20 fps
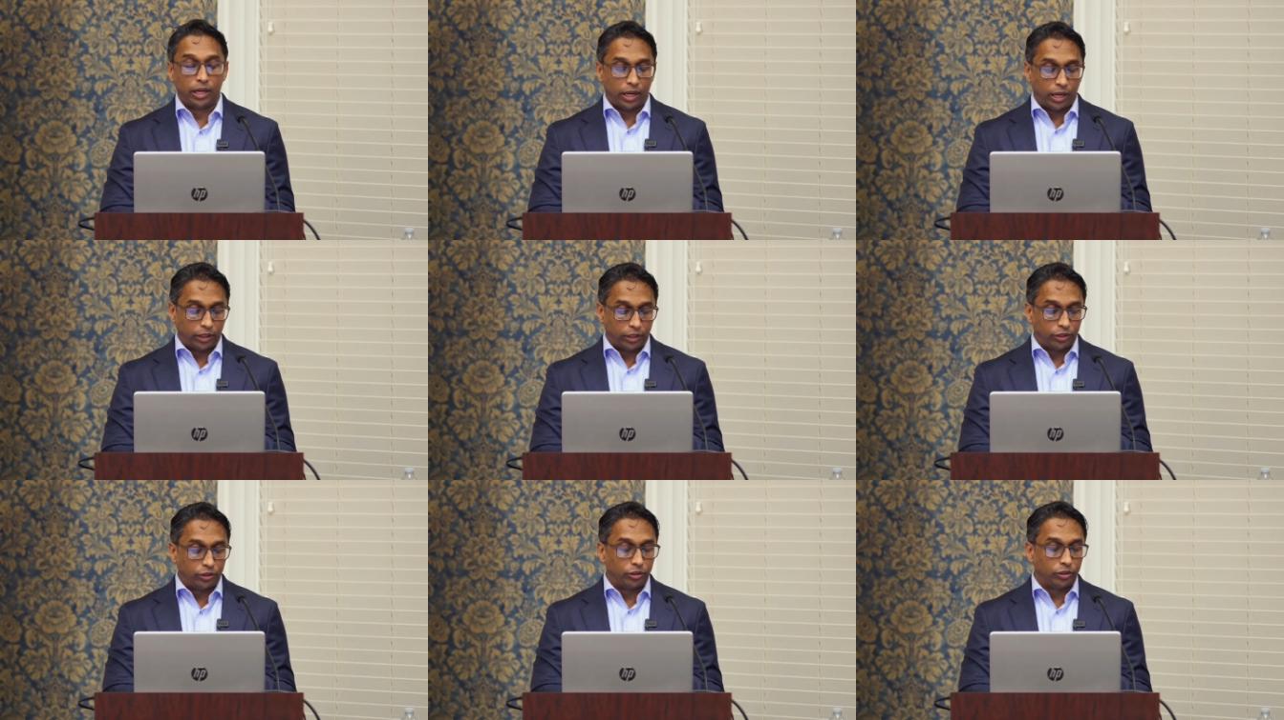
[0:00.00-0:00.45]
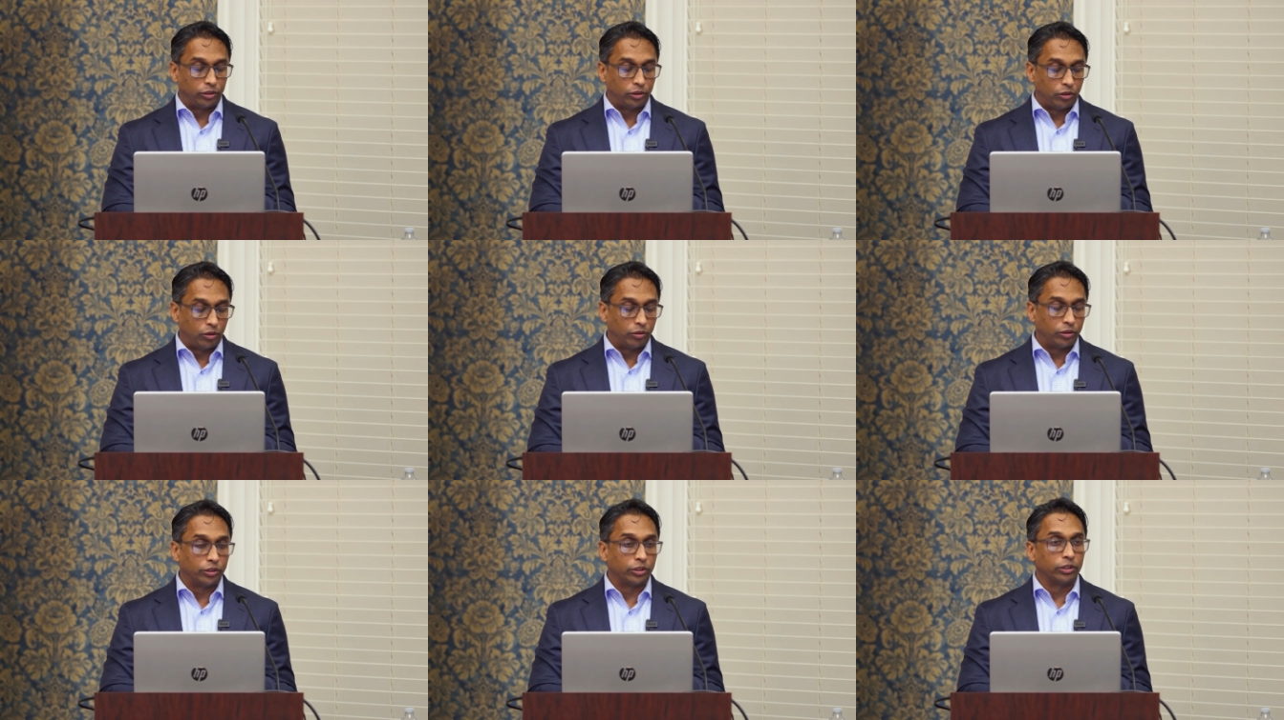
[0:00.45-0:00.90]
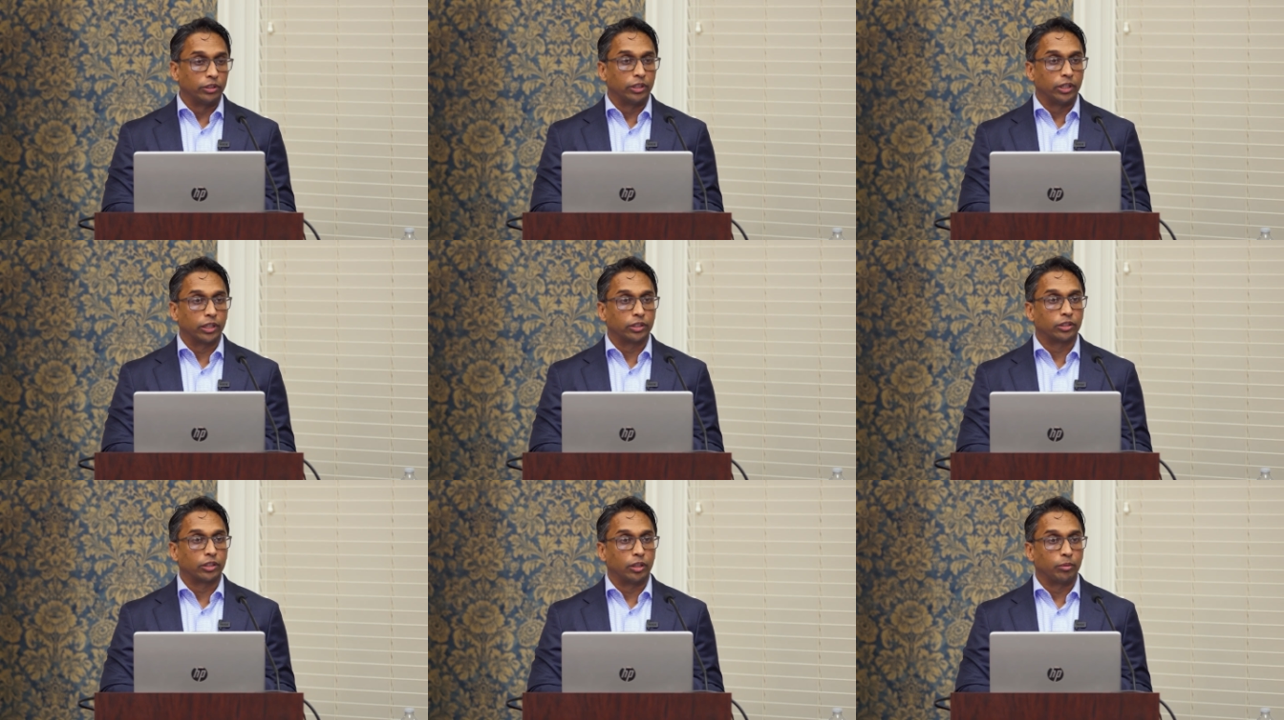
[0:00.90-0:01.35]
And then you'll notice in the
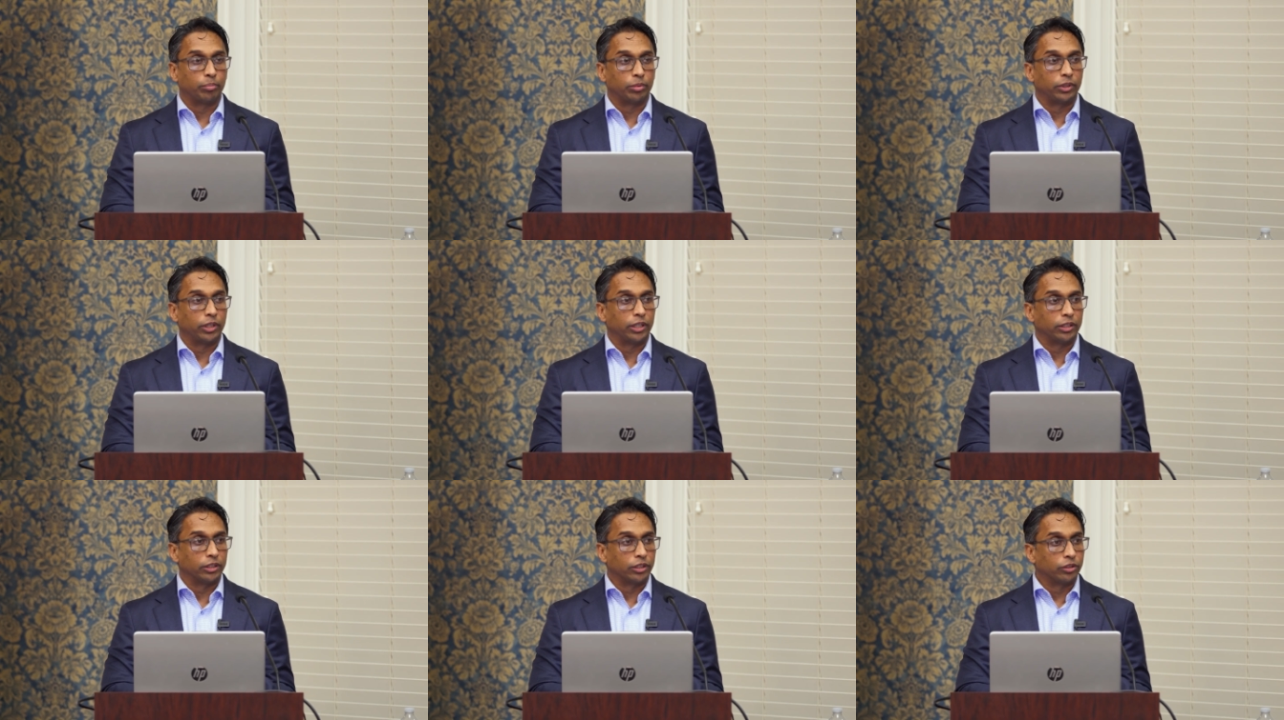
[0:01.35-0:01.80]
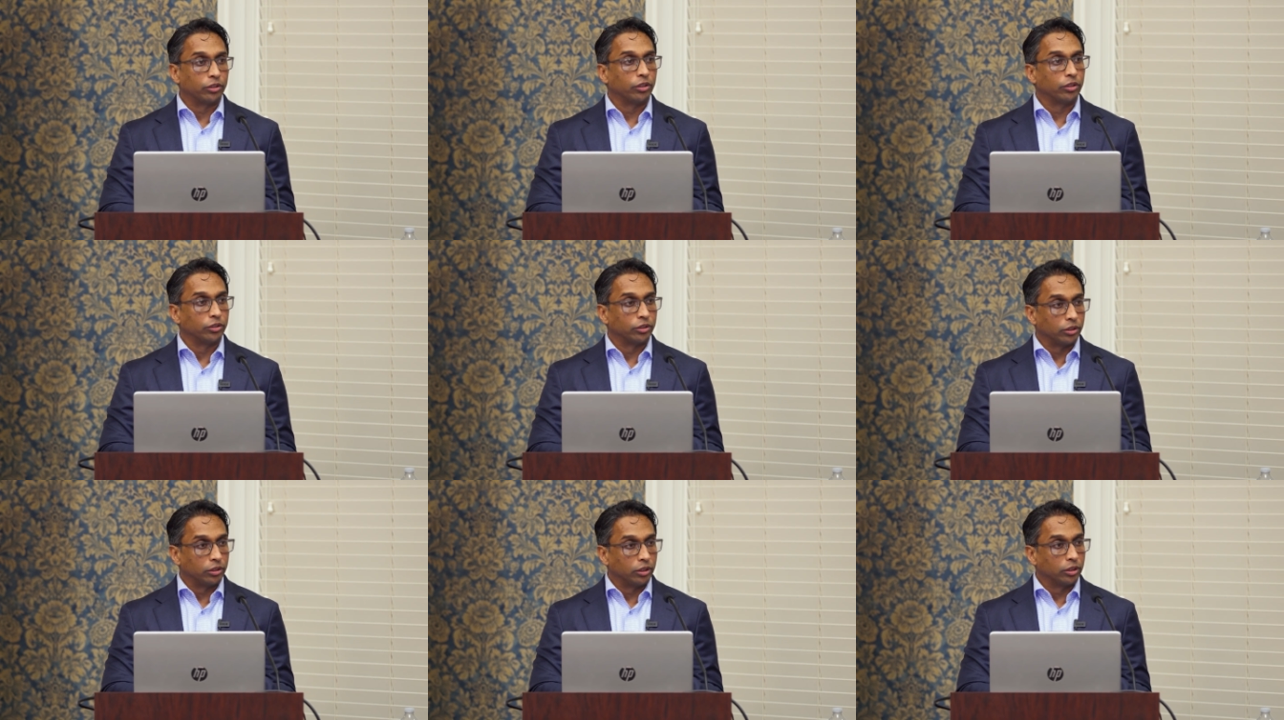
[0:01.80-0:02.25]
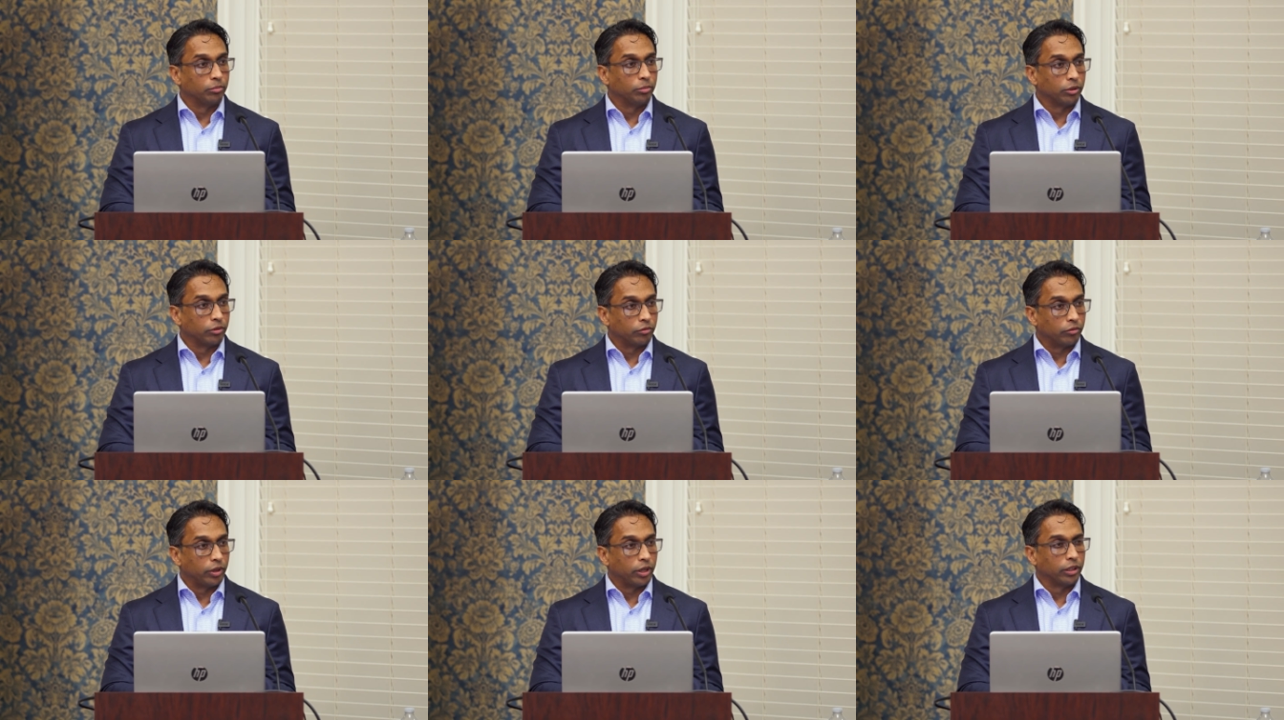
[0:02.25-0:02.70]
next couple of days it turns a little
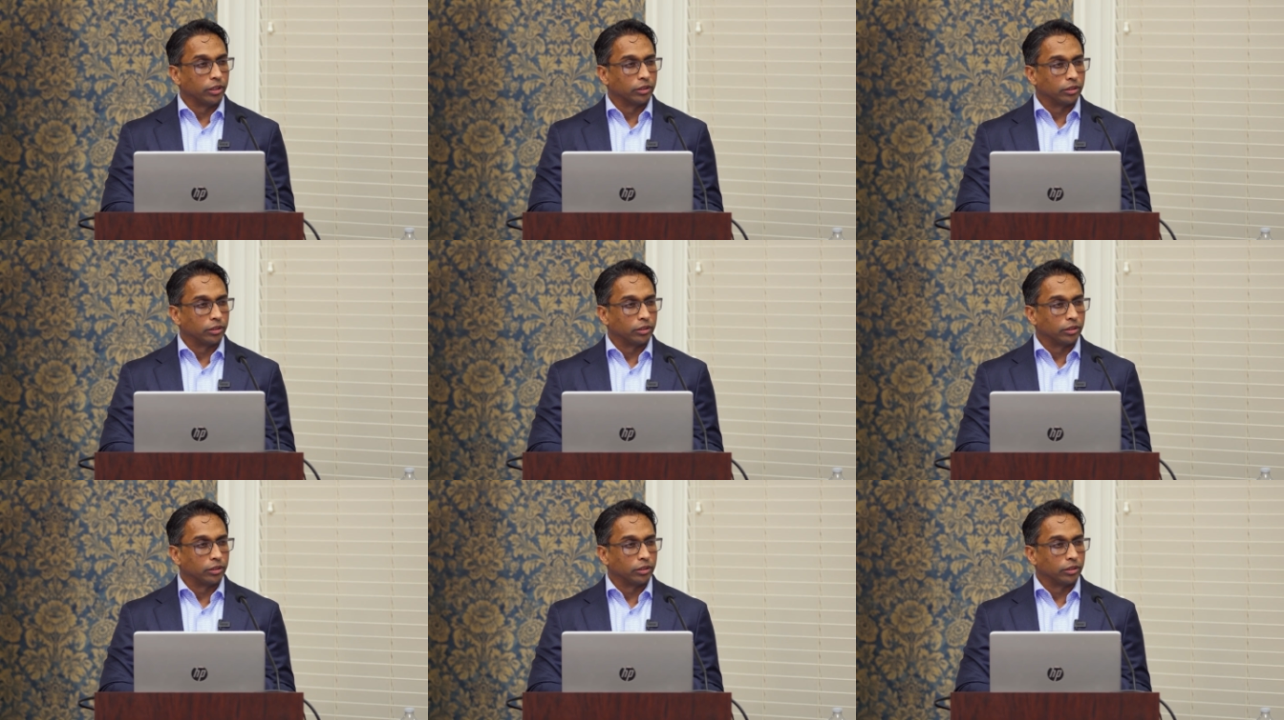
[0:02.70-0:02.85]
bit red.